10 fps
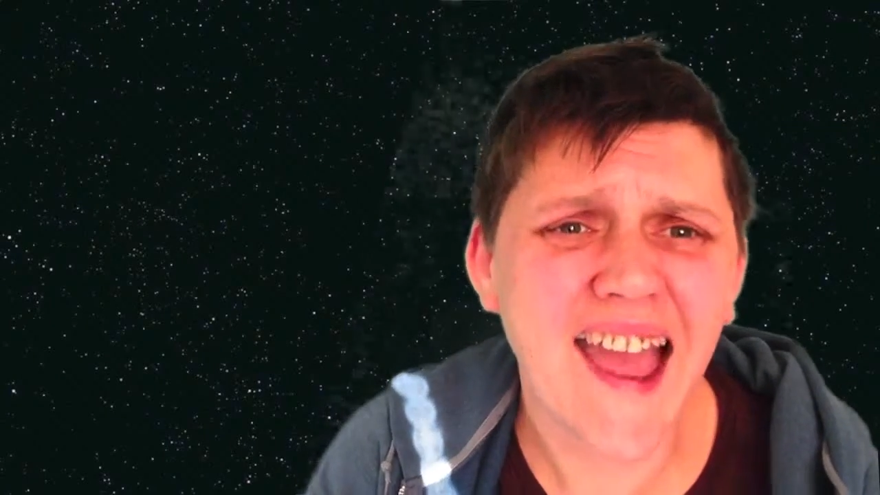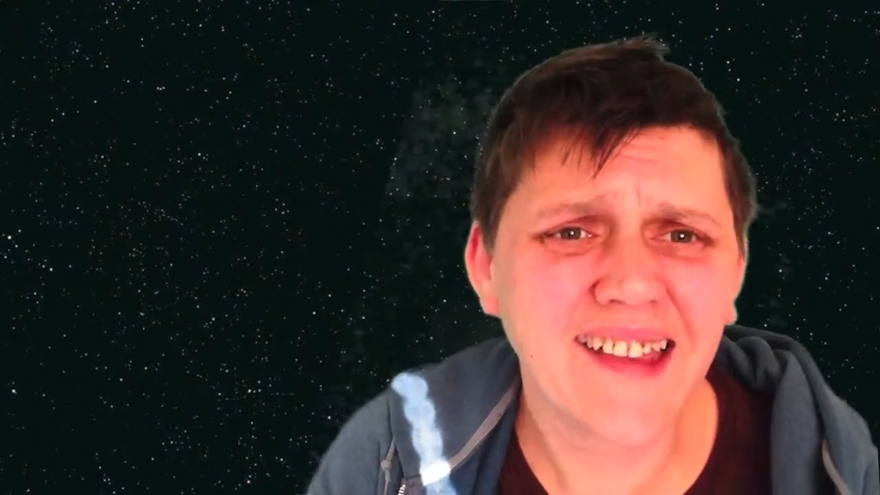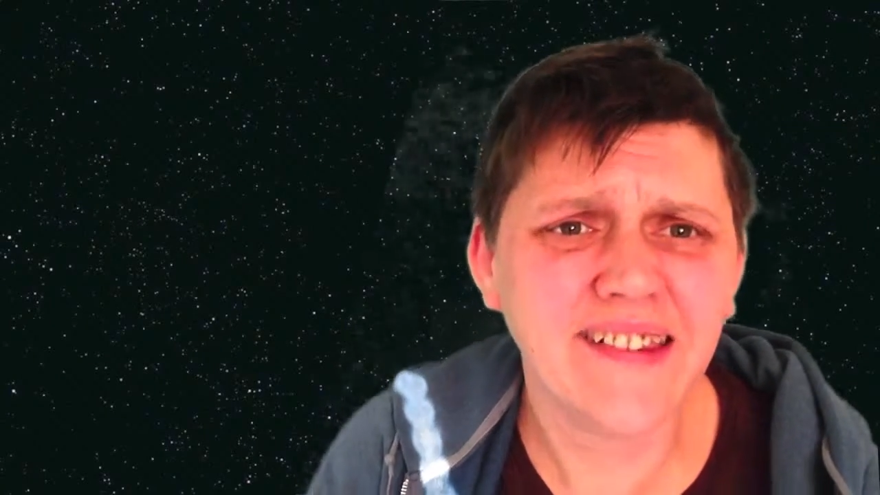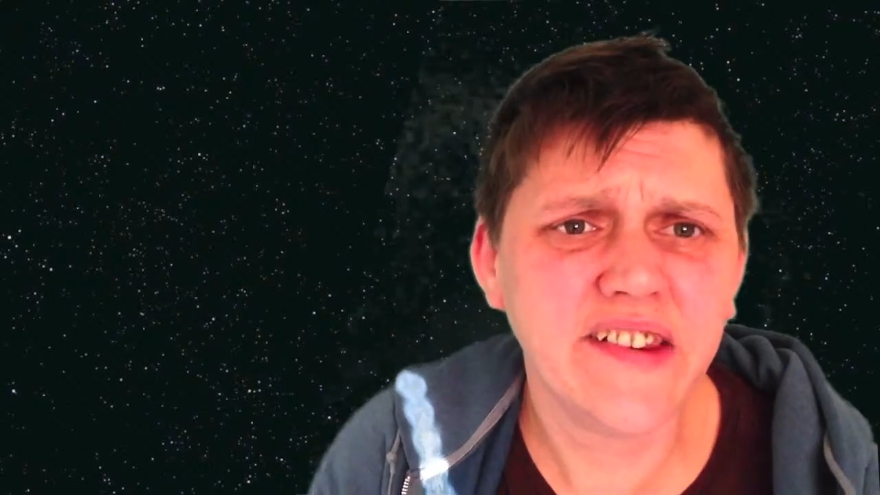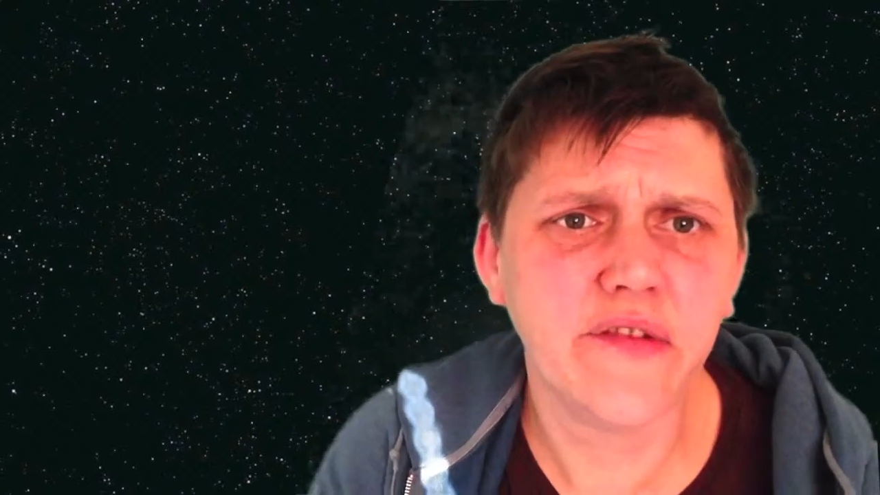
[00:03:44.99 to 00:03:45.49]

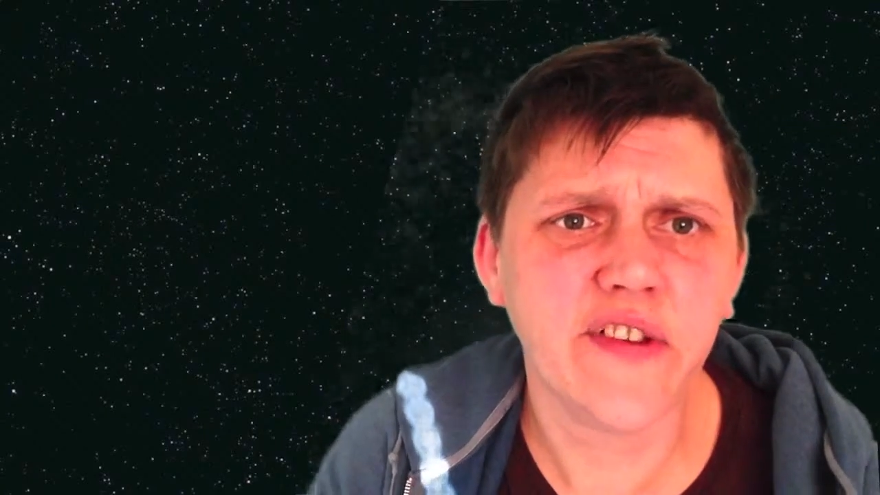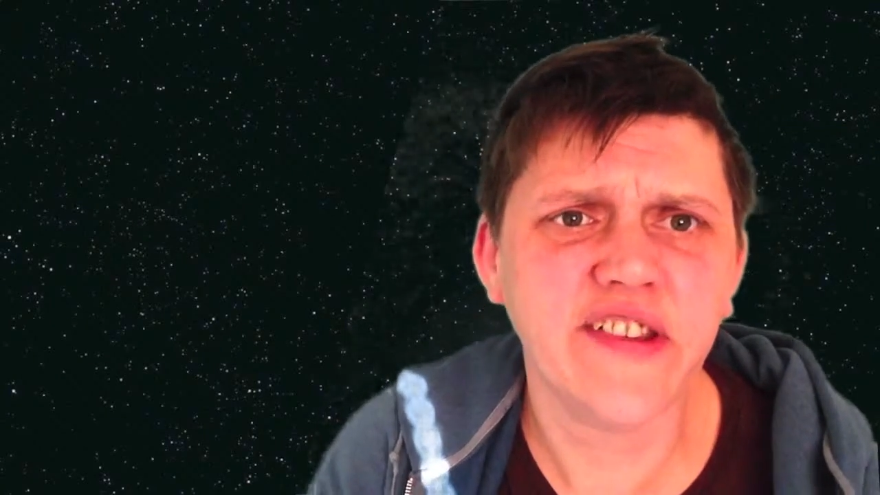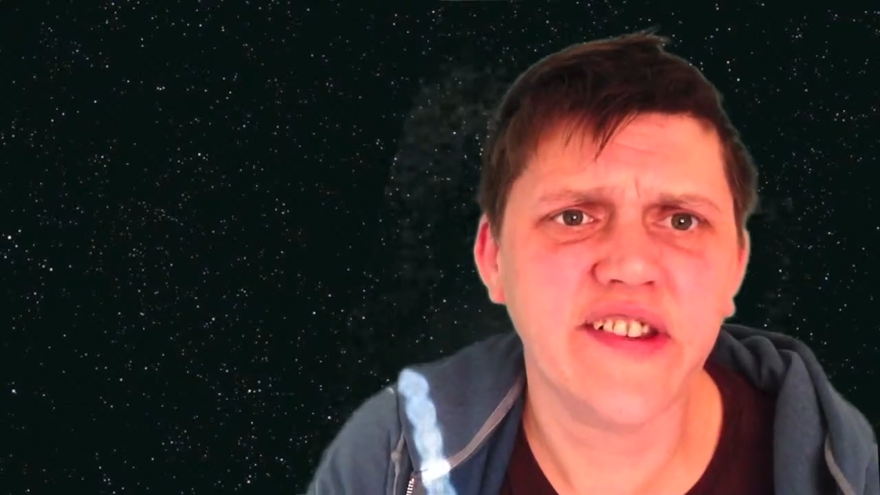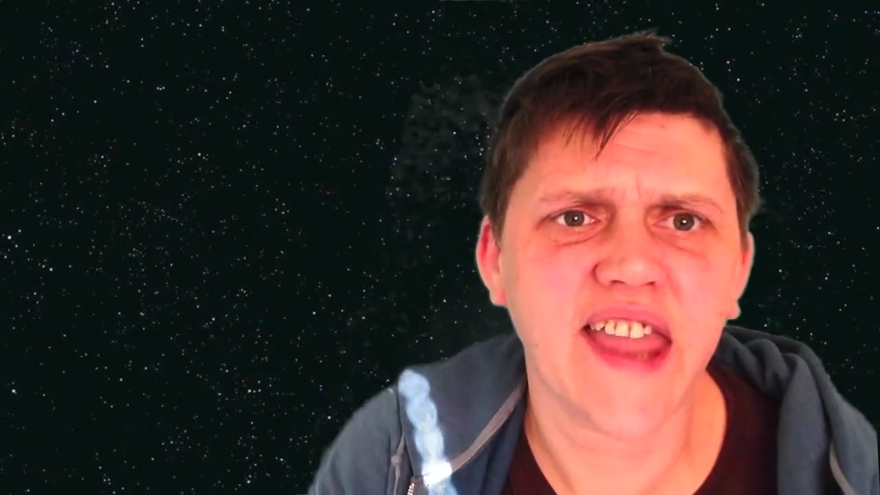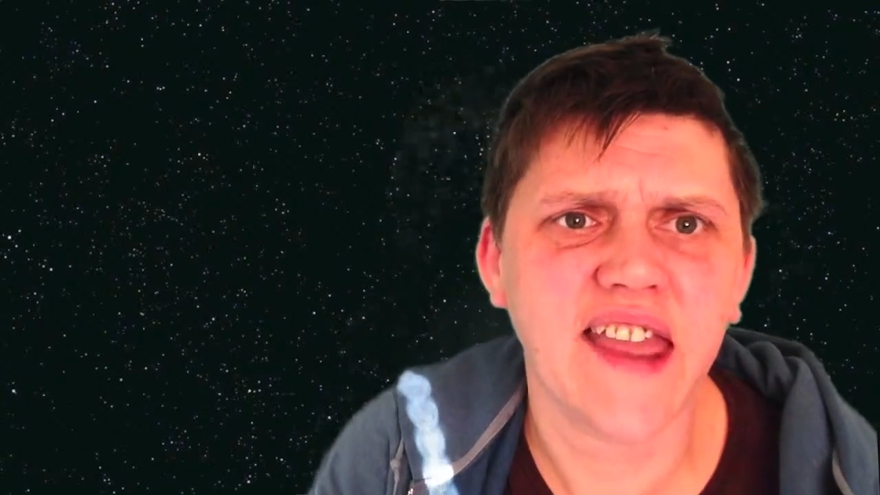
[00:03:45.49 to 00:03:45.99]
and
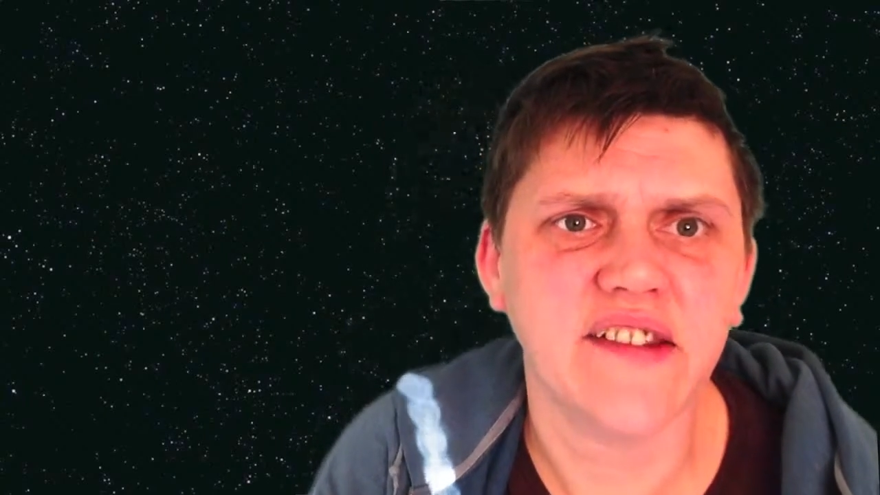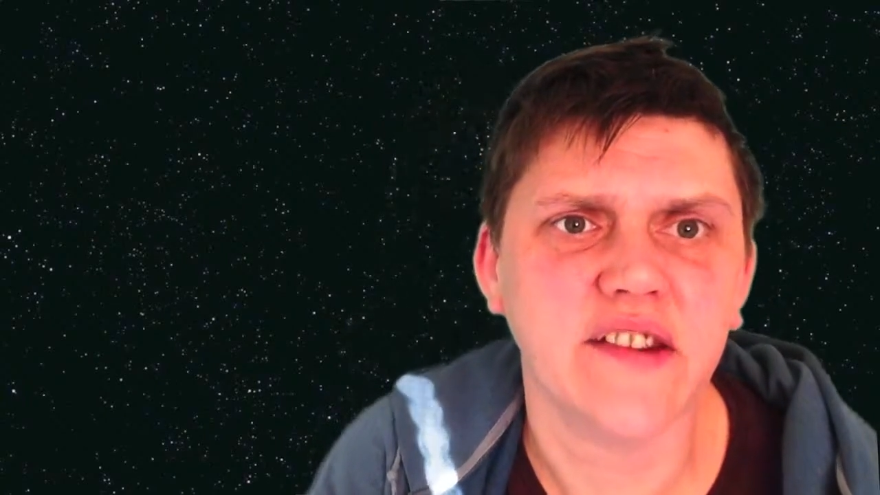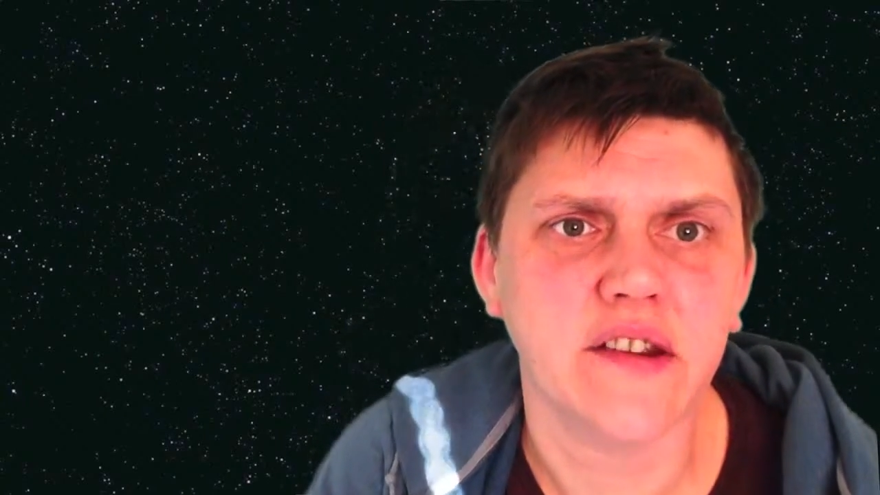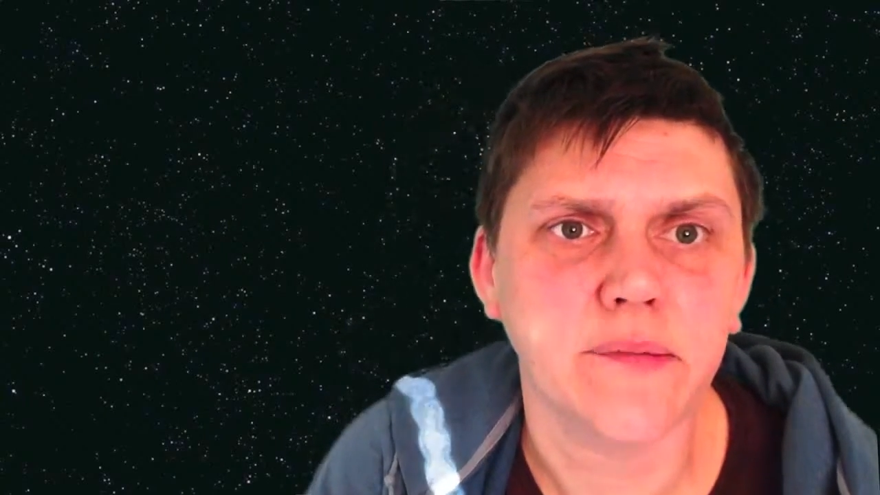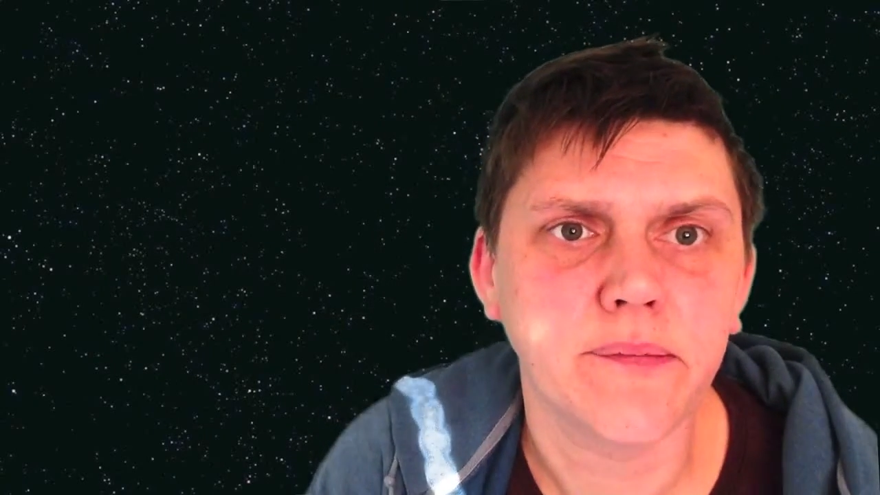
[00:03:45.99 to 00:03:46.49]

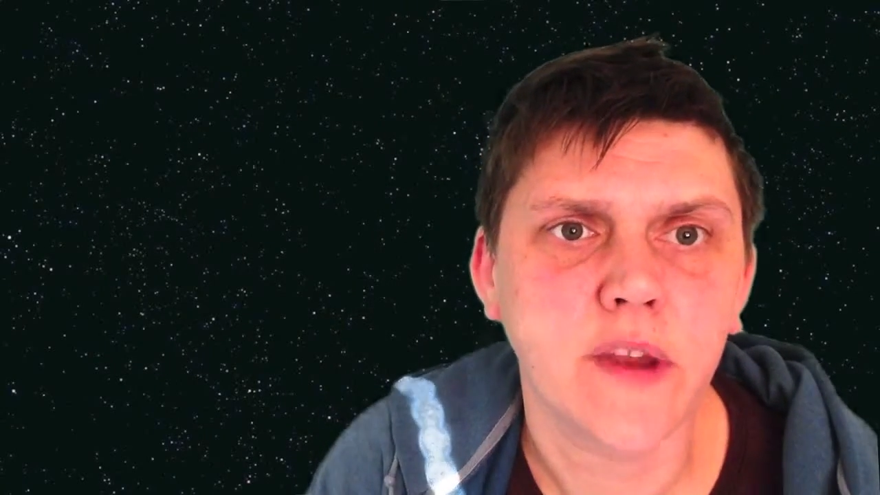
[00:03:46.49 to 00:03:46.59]
sophisticated.